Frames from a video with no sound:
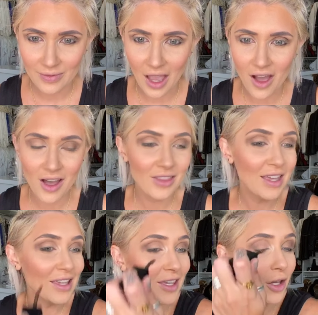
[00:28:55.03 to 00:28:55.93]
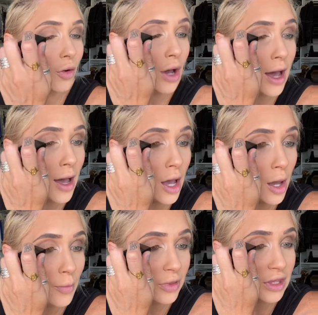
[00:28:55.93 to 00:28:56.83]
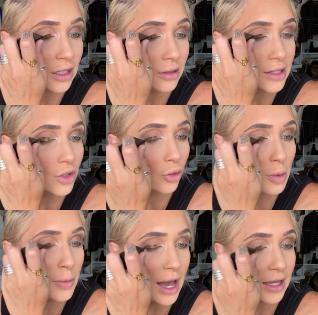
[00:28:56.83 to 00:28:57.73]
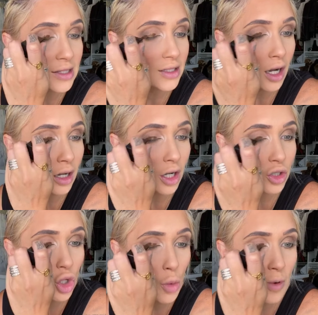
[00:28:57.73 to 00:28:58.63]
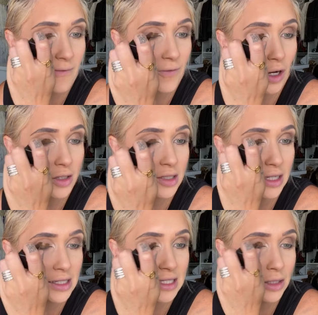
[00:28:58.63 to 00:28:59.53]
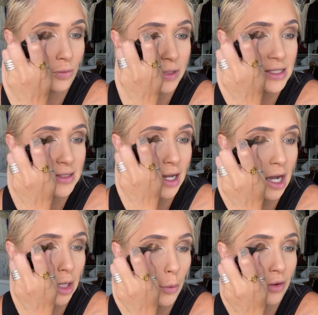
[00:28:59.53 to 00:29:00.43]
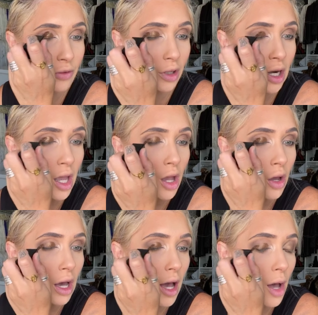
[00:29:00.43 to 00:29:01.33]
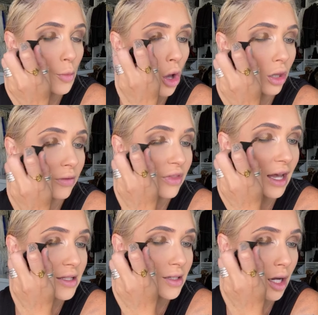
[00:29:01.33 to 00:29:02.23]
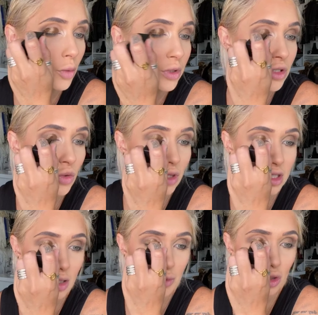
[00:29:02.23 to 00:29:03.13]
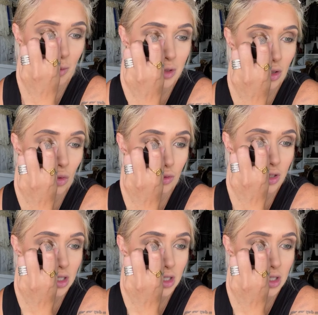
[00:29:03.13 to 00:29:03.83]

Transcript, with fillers: Ah, uh, thank you. Um, the cleanser will be back in stock October 1st. It did restock, however, um, all of that stock went to the subscription holders